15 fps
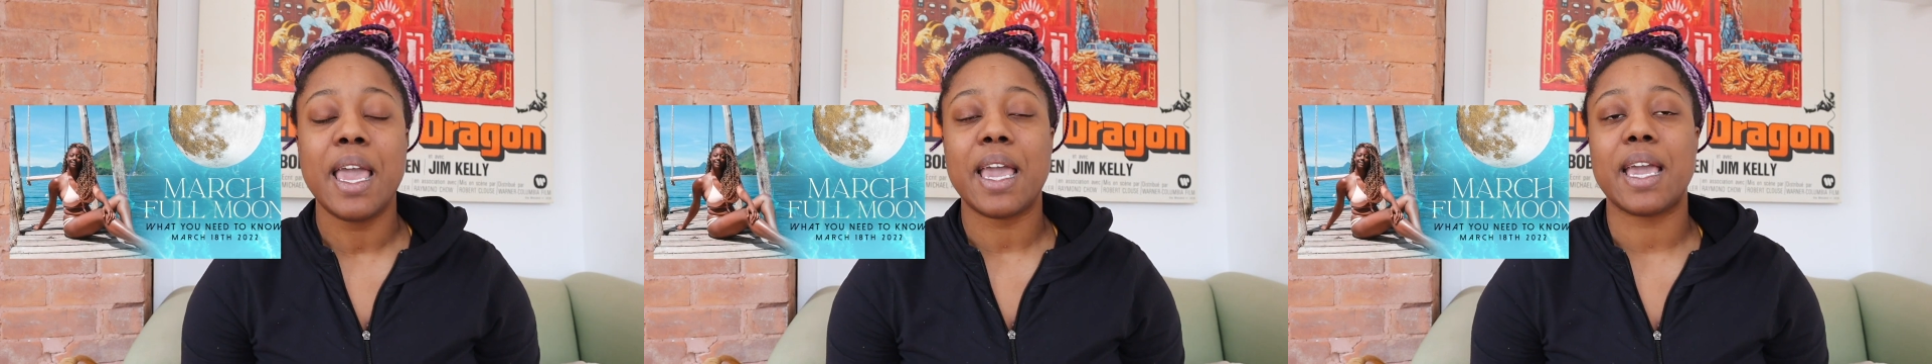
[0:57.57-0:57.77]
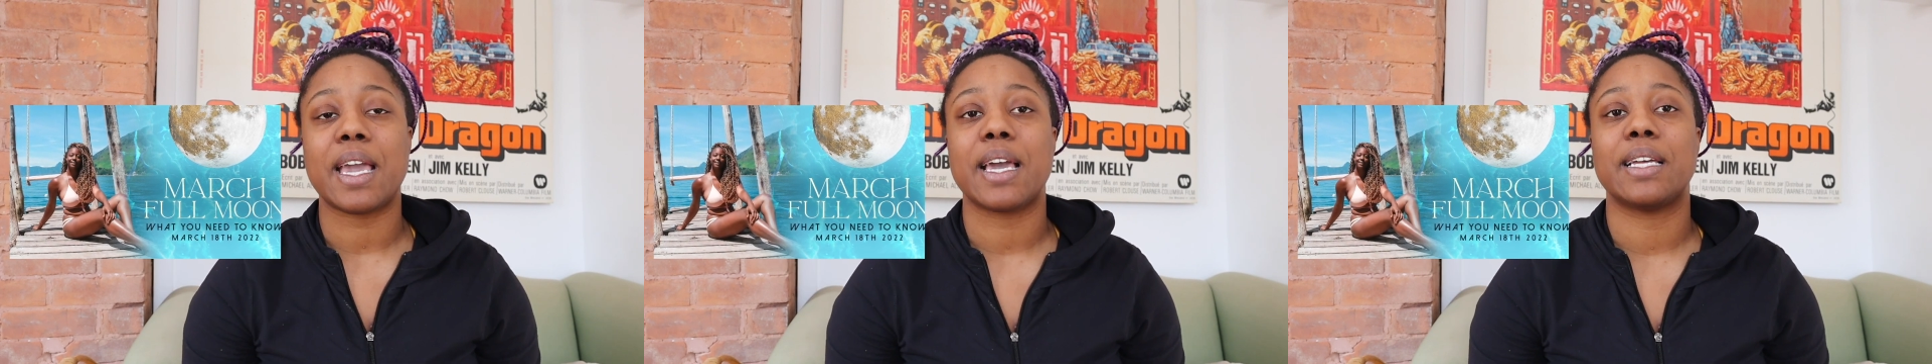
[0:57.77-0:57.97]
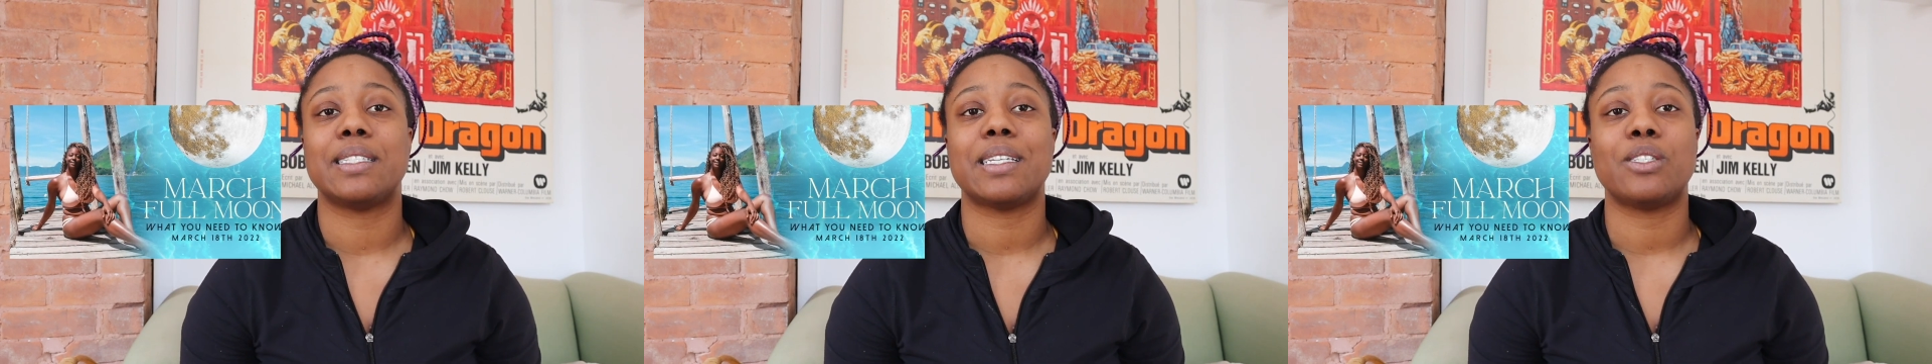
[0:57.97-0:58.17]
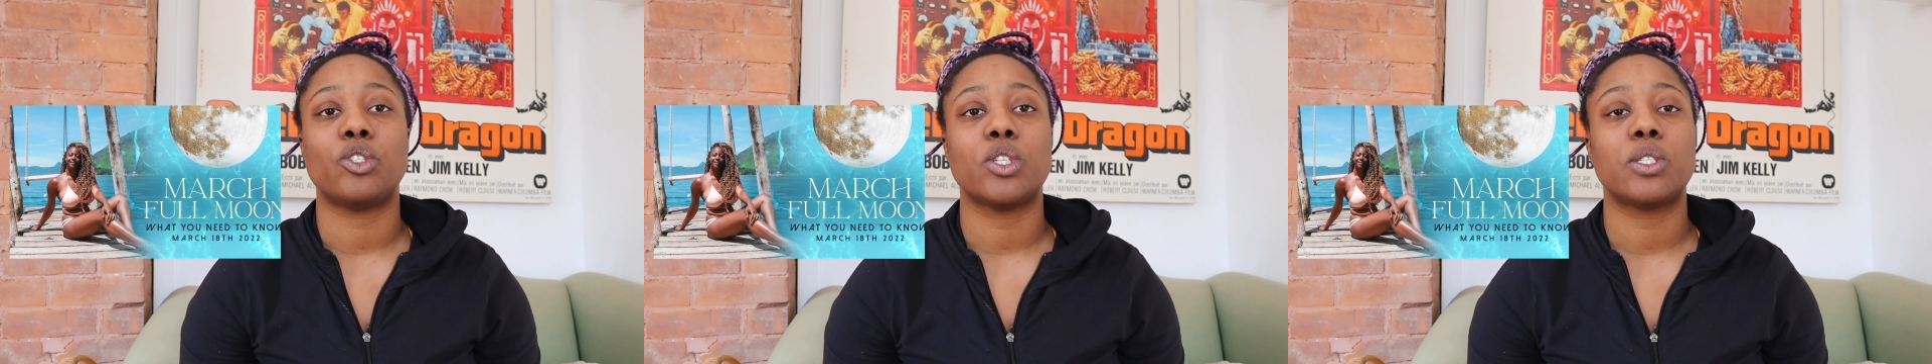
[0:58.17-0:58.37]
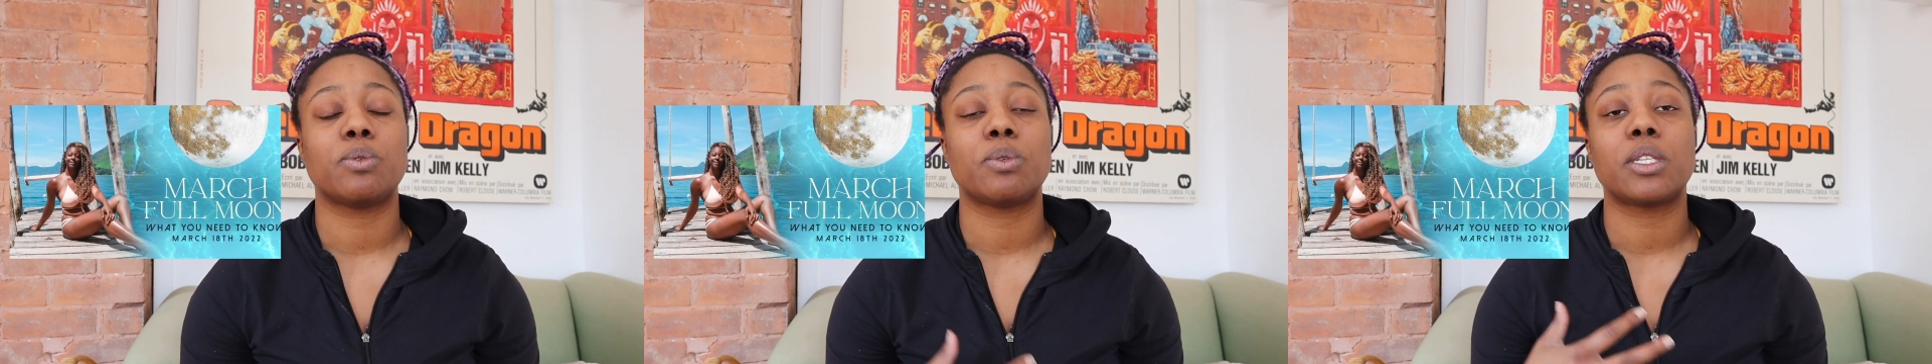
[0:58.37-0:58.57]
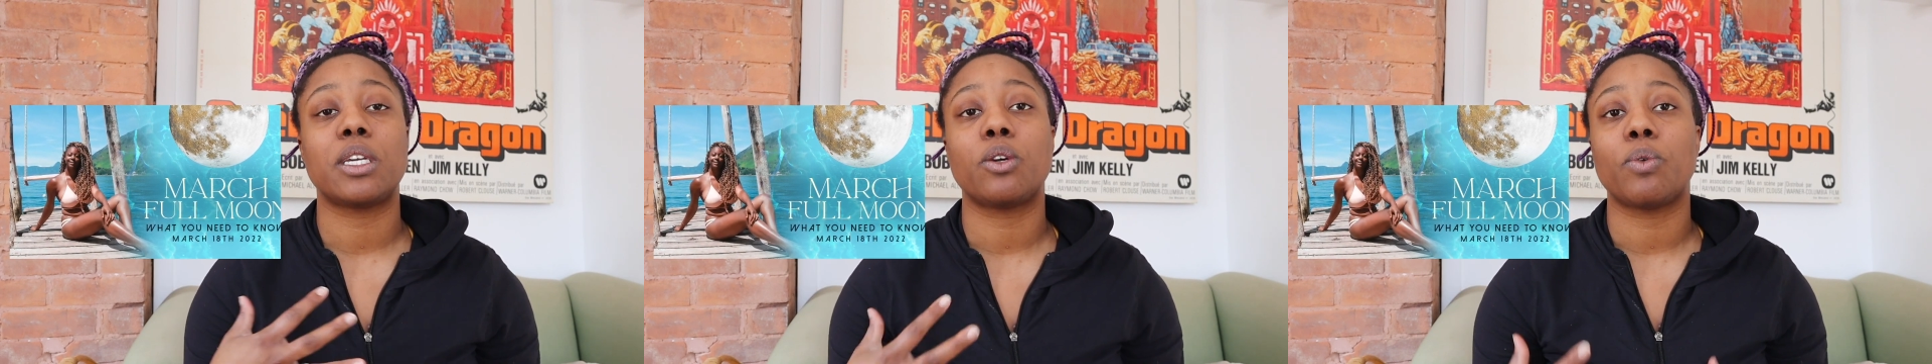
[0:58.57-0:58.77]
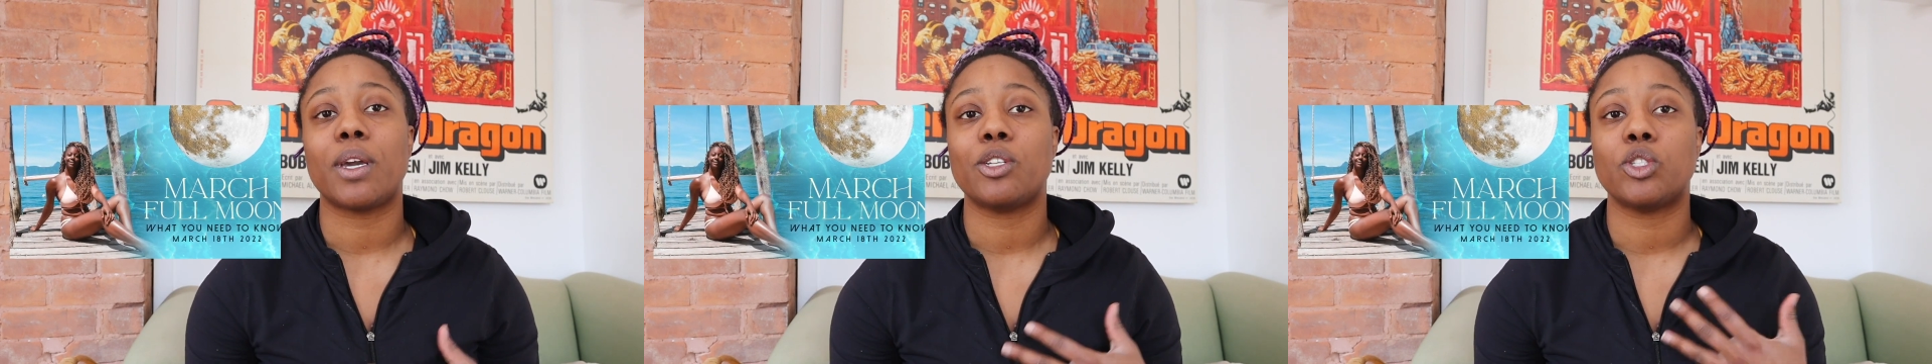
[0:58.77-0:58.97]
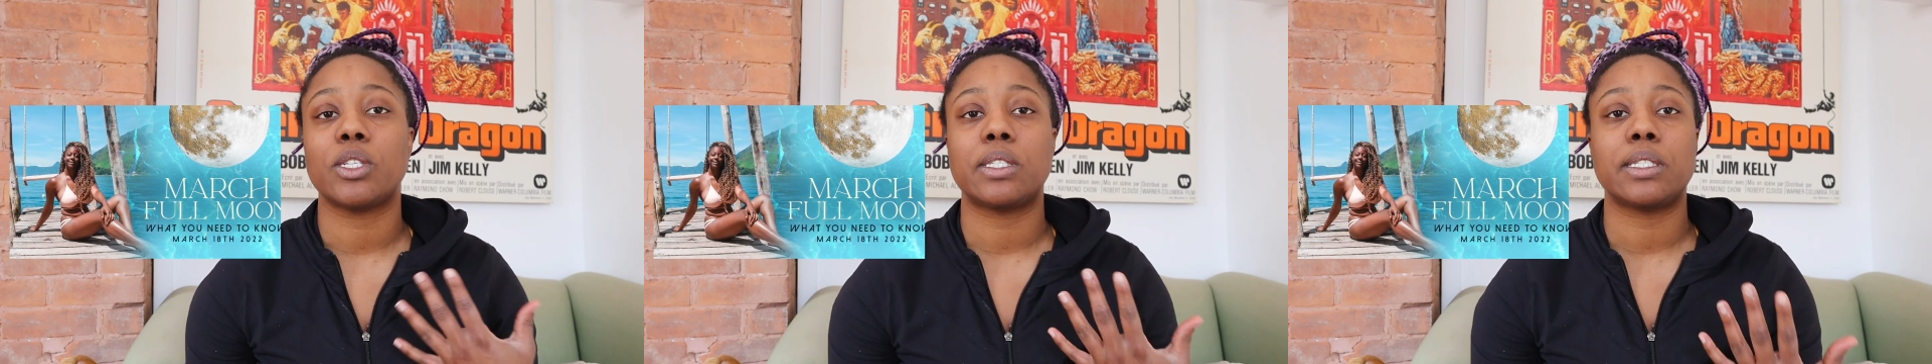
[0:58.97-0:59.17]
And it's just really
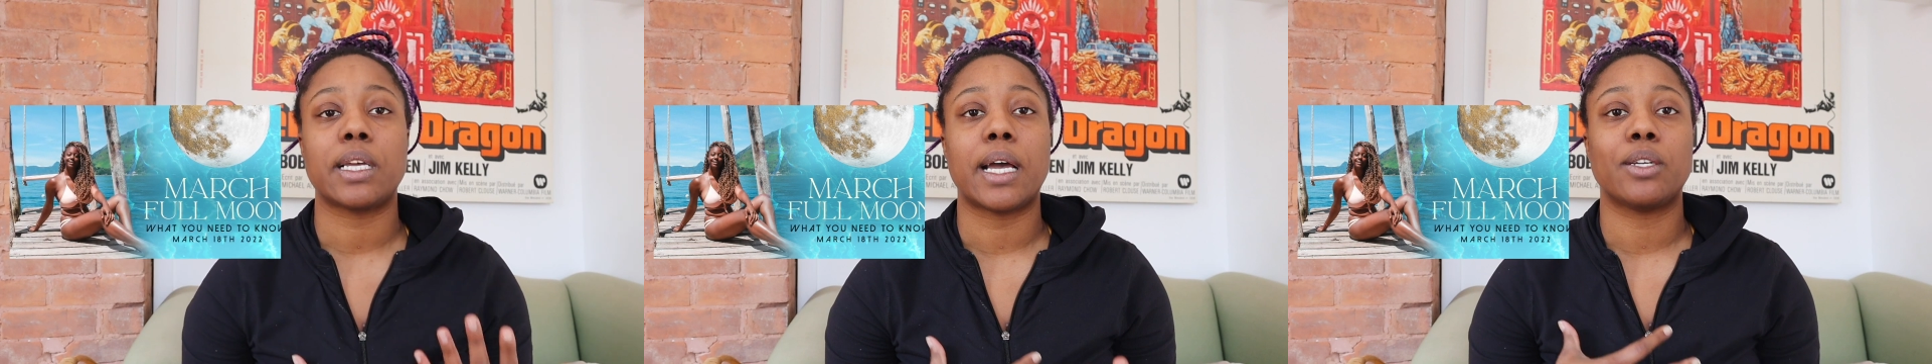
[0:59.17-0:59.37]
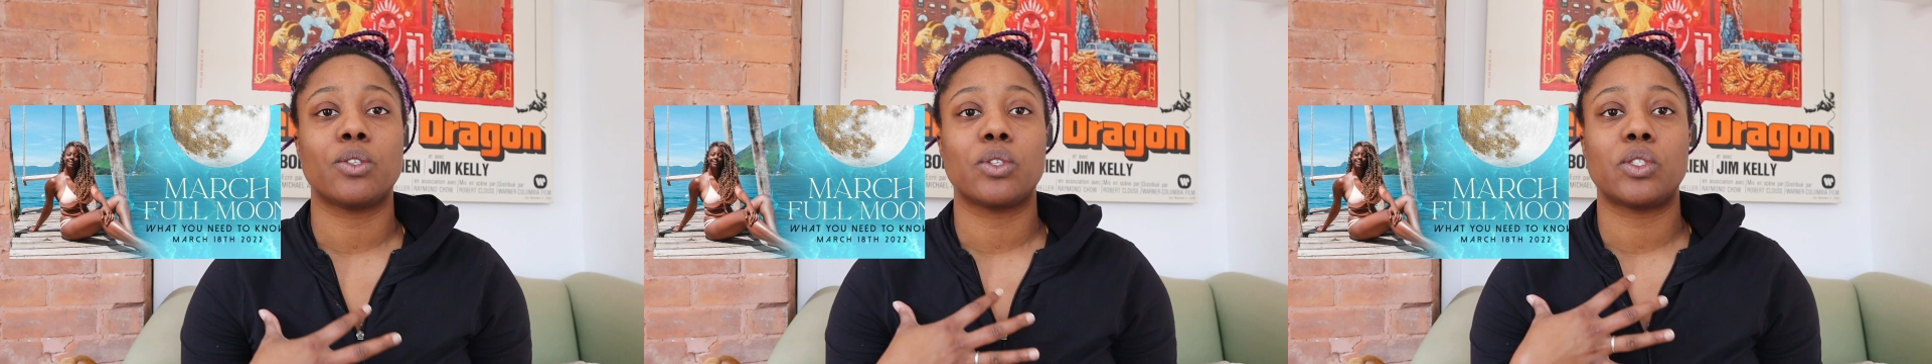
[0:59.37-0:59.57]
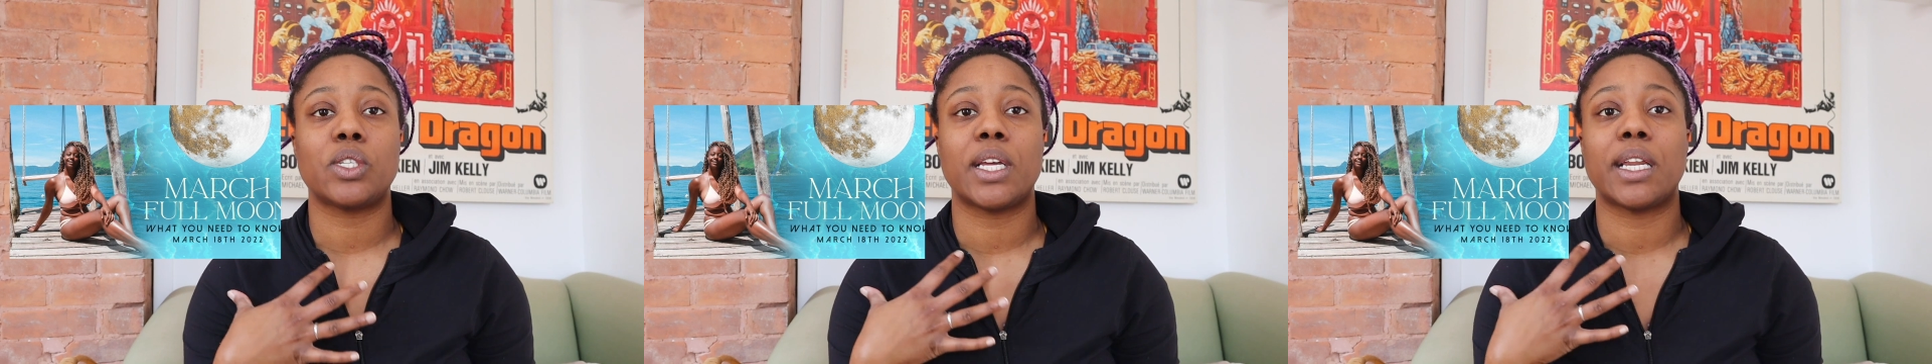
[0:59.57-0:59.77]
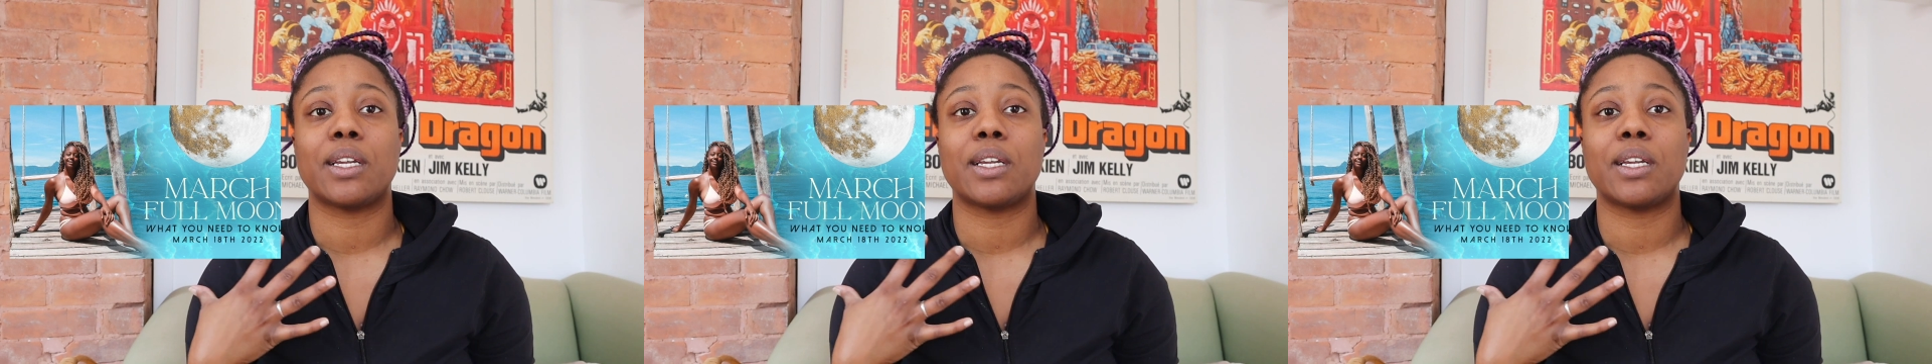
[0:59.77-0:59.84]
great just to understand